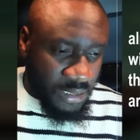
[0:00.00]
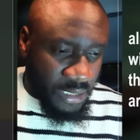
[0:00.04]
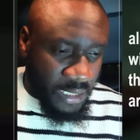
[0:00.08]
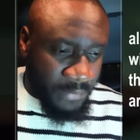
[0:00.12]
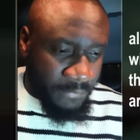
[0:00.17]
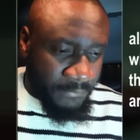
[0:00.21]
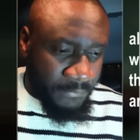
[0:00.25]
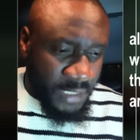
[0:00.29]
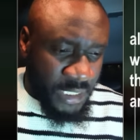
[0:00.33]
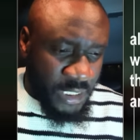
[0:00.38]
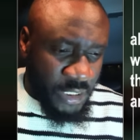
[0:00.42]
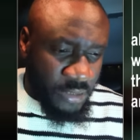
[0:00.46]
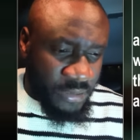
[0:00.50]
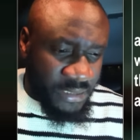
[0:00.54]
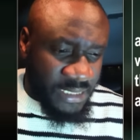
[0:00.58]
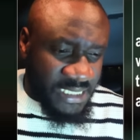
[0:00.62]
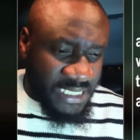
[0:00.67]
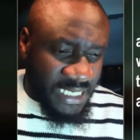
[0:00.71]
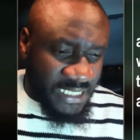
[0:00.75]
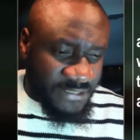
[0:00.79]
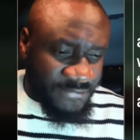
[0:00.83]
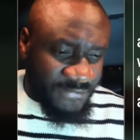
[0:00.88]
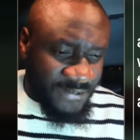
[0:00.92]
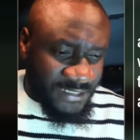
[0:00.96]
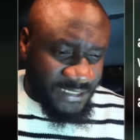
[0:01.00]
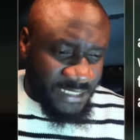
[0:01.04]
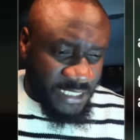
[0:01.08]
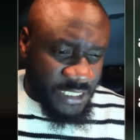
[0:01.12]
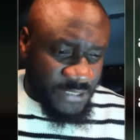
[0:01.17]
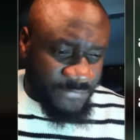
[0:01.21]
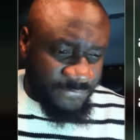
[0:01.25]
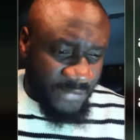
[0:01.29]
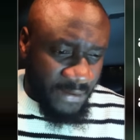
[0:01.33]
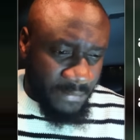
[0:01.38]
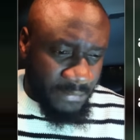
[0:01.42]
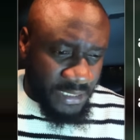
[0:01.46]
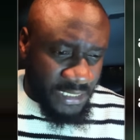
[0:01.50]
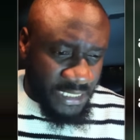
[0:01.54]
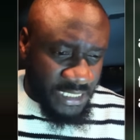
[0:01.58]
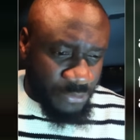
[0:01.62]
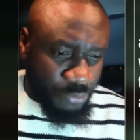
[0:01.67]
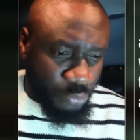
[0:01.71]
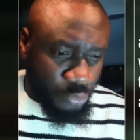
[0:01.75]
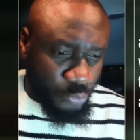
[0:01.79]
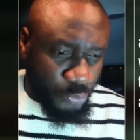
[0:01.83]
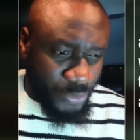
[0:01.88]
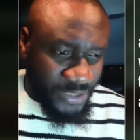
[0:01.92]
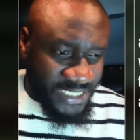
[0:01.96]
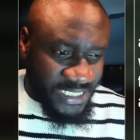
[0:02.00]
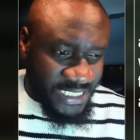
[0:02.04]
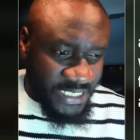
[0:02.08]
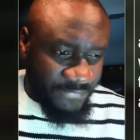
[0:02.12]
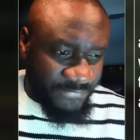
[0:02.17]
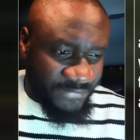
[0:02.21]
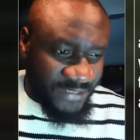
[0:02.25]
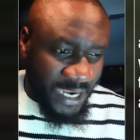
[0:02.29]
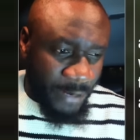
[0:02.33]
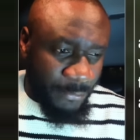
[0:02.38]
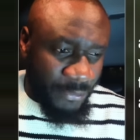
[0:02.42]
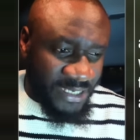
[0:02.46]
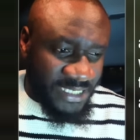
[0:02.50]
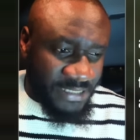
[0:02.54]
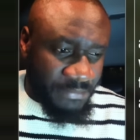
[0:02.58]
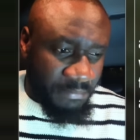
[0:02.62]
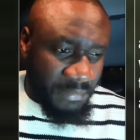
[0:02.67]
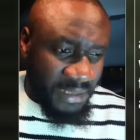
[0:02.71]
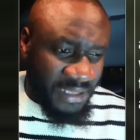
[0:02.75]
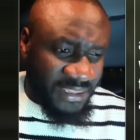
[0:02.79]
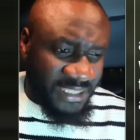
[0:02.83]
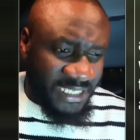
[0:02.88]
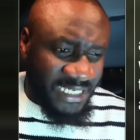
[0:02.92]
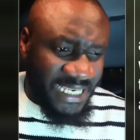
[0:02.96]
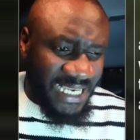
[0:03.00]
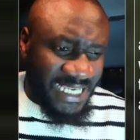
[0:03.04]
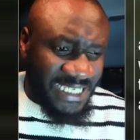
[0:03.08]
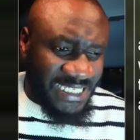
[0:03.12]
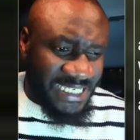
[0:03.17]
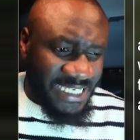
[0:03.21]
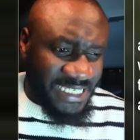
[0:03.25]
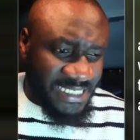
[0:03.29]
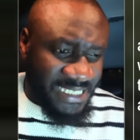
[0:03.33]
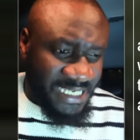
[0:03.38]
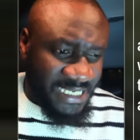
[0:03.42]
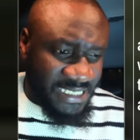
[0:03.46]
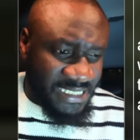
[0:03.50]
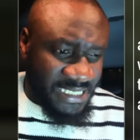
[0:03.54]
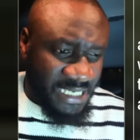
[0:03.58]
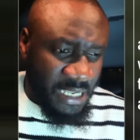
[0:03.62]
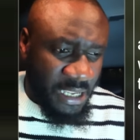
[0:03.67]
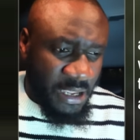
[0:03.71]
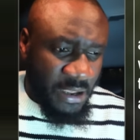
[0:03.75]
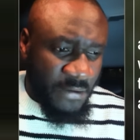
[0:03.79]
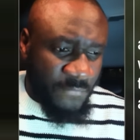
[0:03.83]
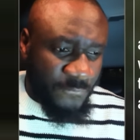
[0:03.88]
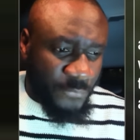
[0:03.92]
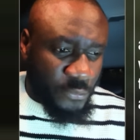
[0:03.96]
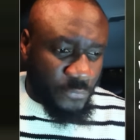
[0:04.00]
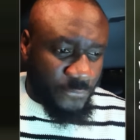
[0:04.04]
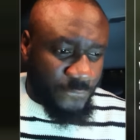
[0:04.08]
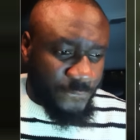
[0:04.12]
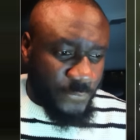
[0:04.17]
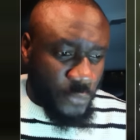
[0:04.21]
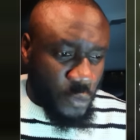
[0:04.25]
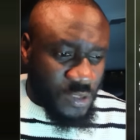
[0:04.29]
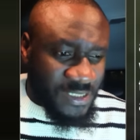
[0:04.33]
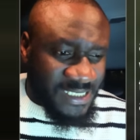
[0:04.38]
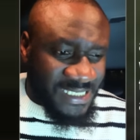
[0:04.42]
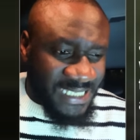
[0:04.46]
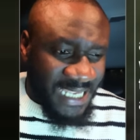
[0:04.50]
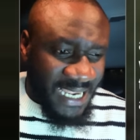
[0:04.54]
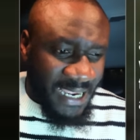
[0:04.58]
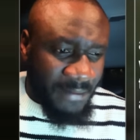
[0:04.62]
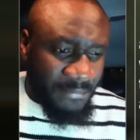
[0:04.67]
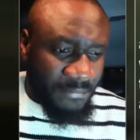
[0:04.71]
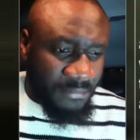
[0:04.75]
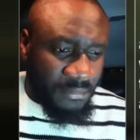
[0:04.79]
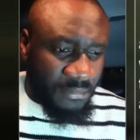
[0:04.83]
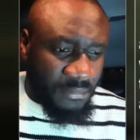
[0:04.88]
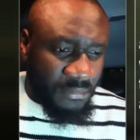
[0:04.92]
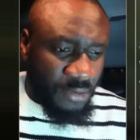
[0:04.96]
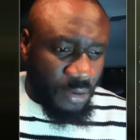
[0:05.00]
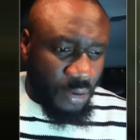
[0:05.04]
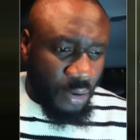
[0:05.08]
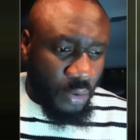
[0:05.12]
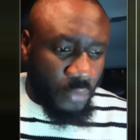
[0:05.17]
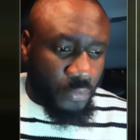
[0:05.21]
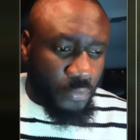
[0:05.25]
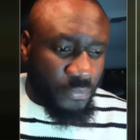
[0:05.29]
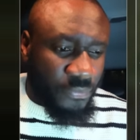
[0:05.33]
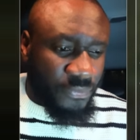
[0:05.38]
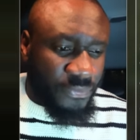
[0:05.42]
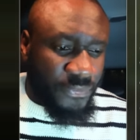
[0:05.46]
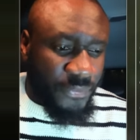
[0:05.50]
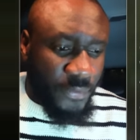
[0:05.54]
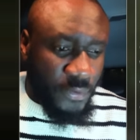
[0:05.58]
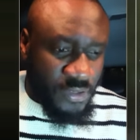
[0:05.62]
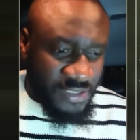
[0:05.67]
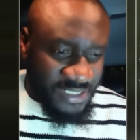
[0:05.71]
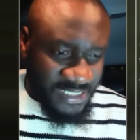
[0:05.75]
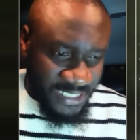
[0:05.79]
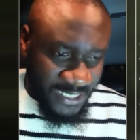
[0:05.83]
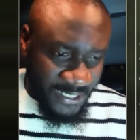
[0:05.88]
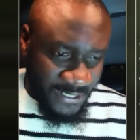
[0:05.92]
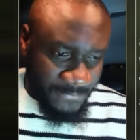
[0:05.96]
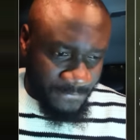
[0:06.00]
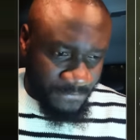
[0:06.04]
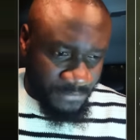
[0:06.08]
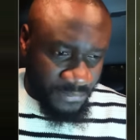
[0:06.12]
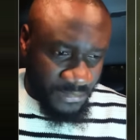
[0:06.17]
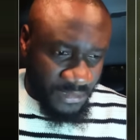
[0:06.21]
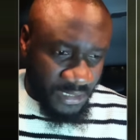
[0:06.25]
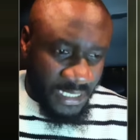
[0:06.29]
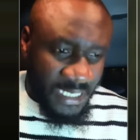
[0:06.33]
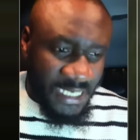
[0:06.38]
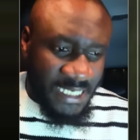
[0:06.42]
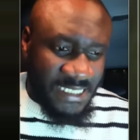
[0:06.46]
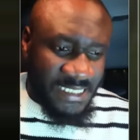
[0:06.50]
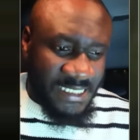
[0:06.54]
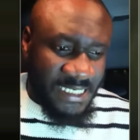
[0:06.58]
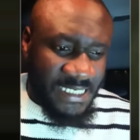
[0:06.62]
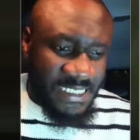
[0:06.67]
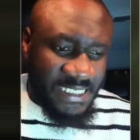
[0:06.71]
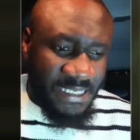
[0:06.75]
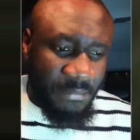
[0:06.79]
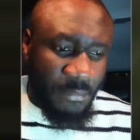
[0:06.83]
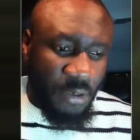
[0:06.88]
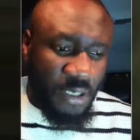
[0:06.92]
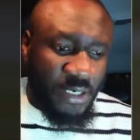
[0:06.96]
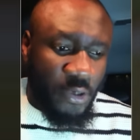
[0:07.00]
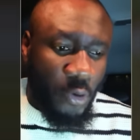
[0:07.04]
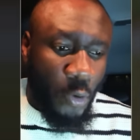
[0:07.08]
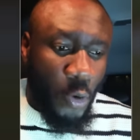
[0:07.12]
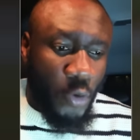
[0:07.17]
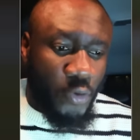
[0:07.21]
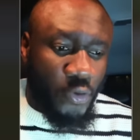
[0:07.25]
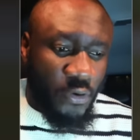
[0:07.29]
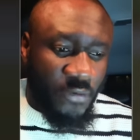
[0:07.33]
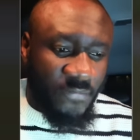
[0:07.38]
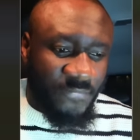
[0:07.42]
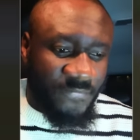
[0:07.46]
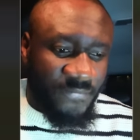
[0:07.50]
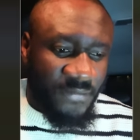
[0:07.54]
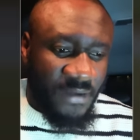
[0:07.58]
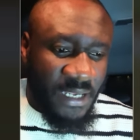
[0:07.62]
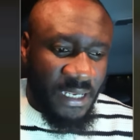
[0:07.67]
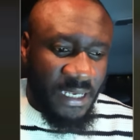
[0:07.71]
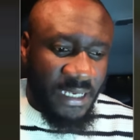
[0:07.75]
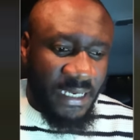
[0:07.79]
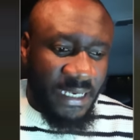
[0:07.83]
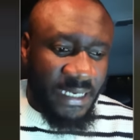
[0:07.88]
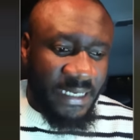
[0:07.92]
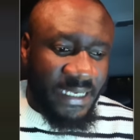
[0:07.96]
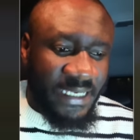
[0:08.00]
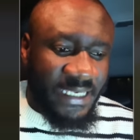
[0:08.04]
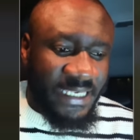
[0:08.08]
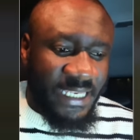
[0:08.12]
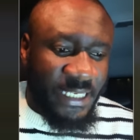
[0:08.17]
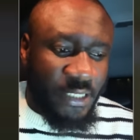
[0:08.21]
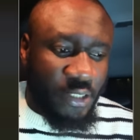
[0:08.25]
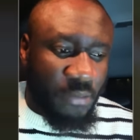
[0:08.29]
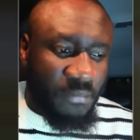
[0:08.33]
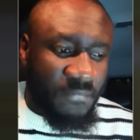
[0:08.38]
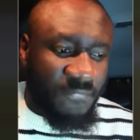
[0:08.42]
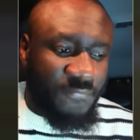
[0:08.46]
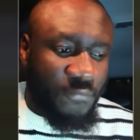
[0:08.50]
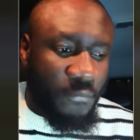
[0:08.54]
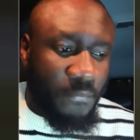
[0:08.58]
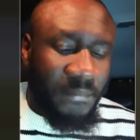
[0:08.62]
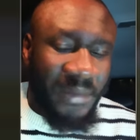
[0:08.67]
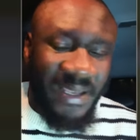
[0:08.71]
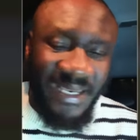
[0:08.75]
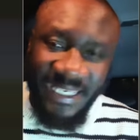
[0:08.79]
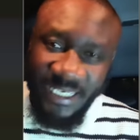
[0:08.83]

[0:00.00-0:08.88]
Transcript: 1 million disadvantaged families will receive direct monthly assistance for the first time on Thursday, a system unheard of in the kingdom for many